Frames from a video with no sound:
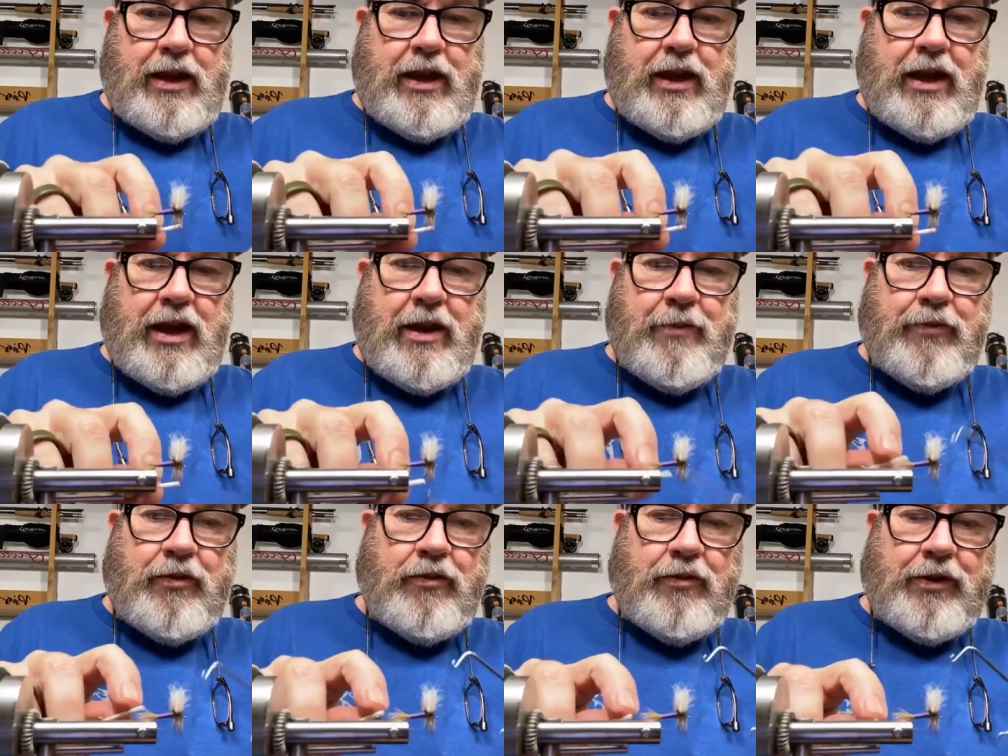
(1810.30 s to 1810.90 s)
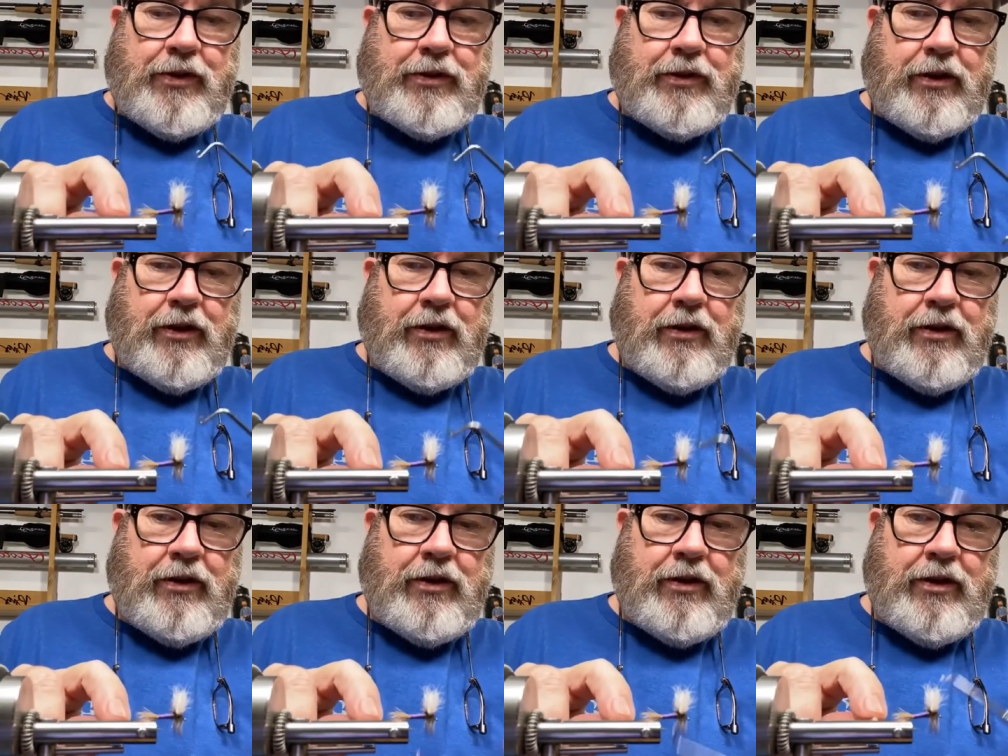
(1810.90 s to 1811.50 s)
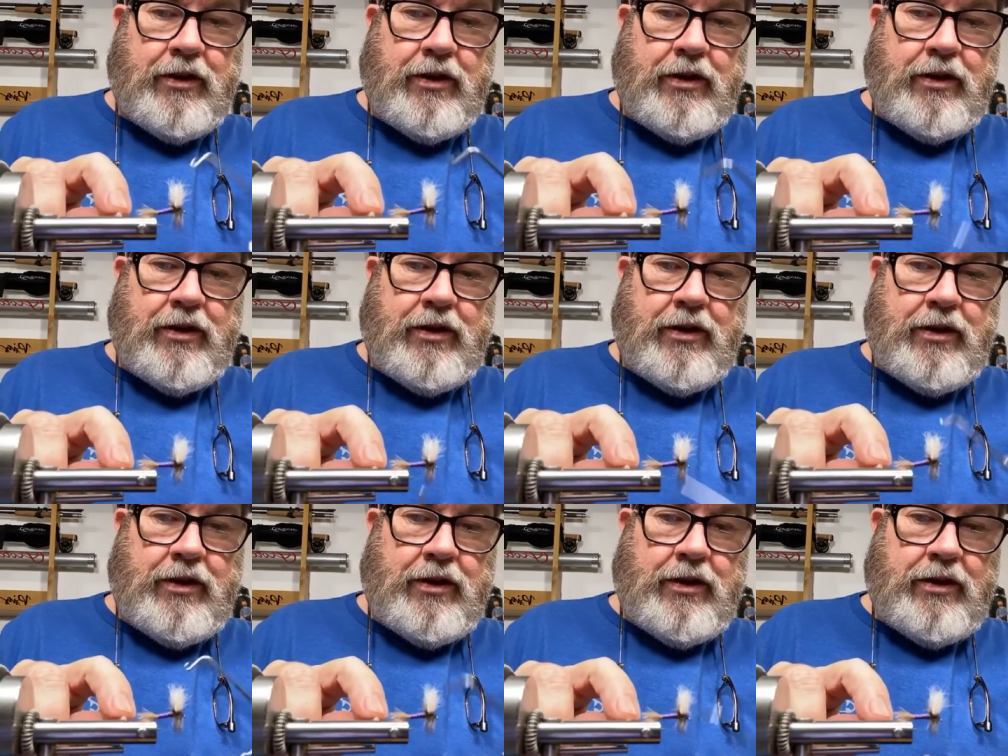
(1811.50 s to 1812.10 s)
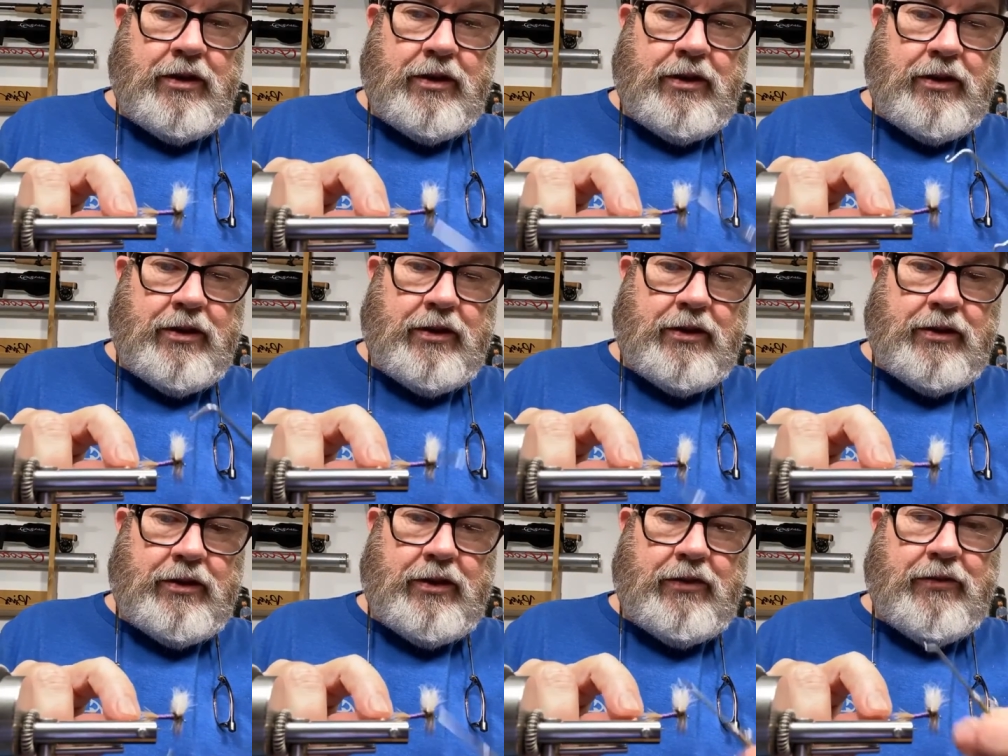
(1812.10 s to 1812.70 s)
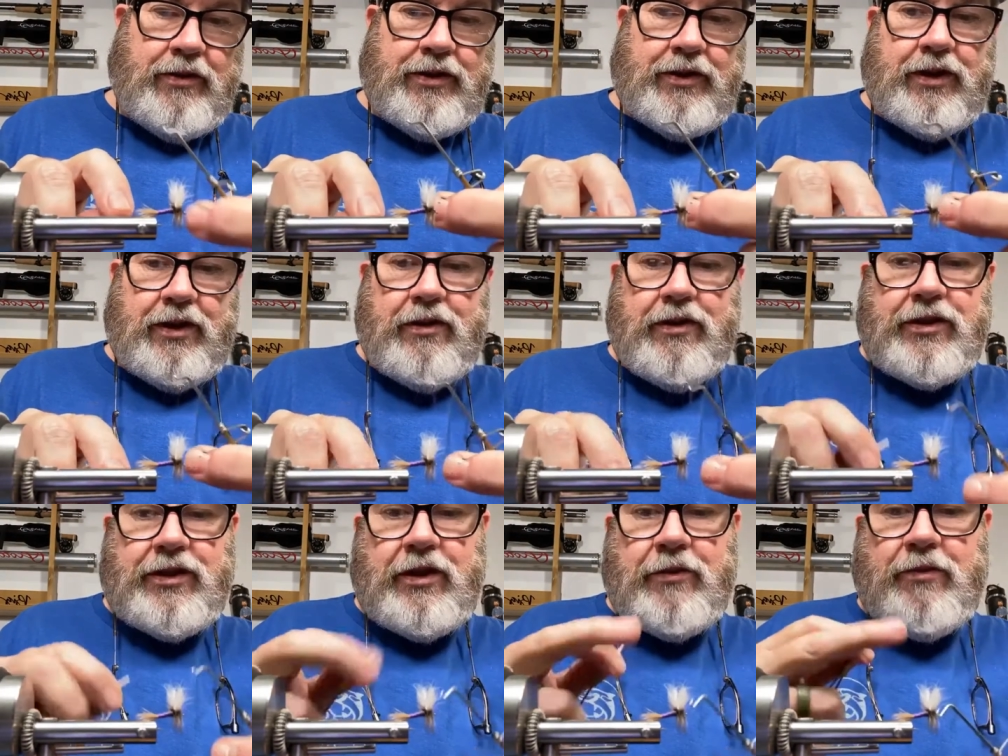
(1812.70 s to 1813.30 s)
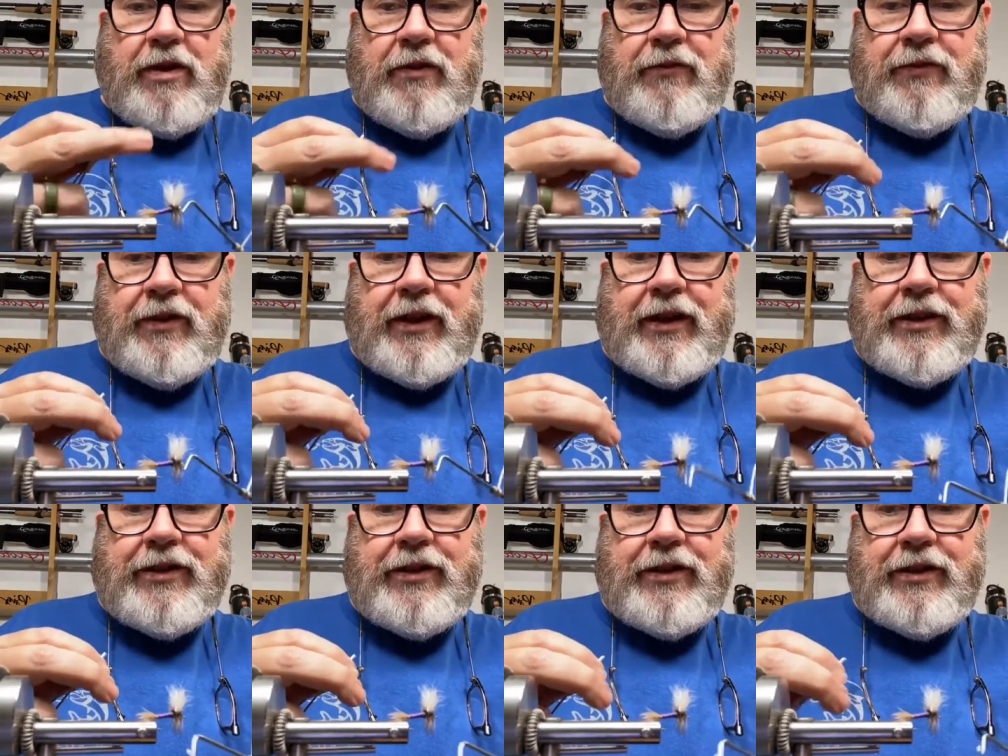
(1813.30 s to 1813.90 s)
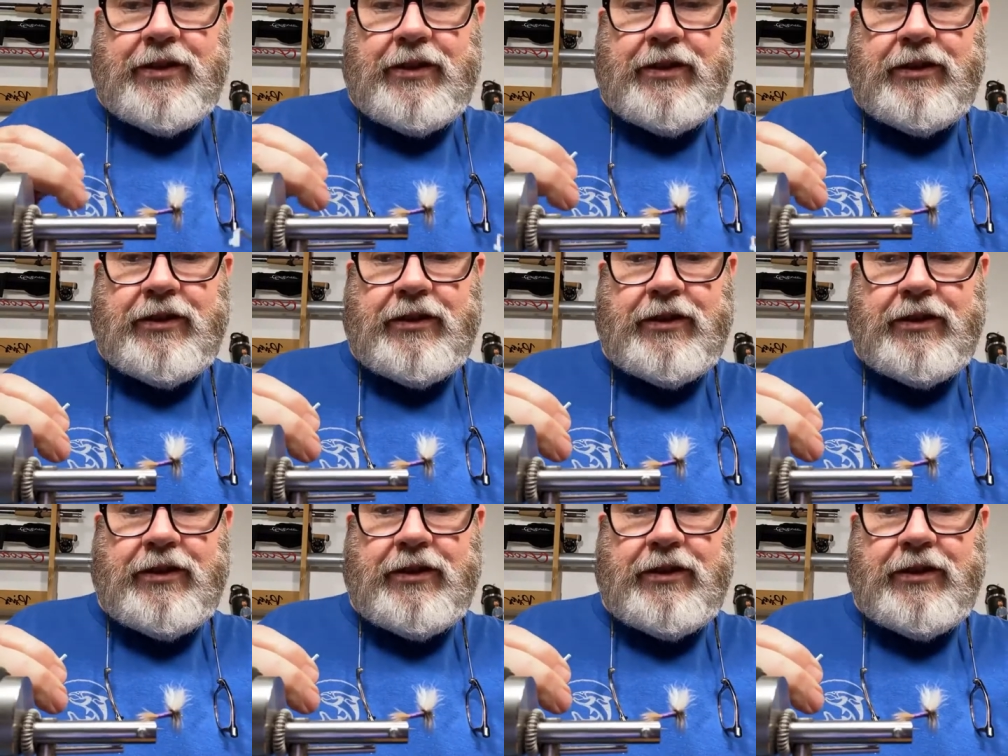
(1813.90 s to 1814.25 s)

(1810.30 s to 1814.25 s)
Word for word: and I'm going to do a series of whip finishes.